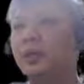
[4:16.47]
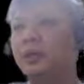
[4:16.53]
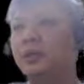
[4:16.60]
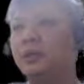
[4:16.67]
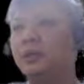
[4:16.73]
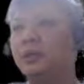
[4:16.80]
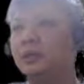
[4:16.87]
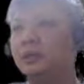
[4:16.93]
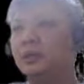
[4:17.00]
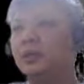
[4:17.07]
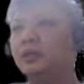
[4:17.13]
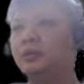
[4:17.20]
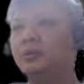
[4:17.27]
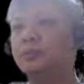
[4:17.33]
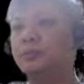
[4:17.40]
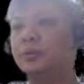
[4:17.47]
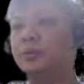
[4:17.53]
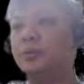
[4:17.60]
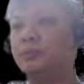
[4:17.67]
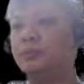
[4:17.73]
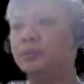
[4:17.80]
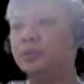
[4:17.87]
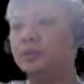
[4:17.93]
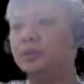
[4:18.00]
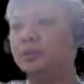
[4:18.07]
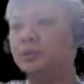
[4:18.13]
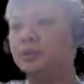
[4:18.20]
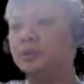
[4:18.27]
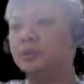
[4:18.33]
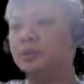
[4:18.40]
this would be the position.
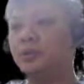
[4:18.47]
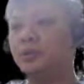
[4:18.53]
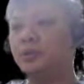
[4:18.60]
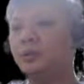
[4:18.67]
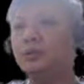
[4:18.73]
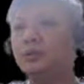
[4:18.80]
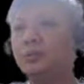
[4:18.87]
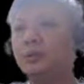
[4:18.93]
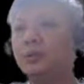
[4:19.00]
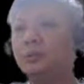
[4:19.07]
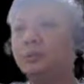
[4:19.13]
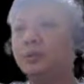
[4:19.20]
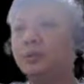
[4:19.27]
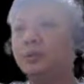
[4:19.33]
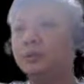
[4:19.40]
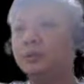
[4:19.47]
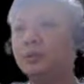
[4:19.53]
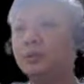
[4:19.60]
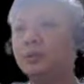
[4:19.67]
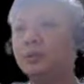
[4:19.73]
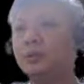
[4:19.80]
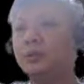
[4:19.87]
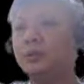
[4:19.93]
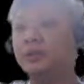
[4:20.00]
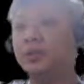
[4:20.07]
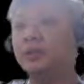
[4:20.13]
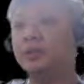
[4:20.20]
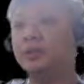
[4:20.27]
This will be the position of discussion for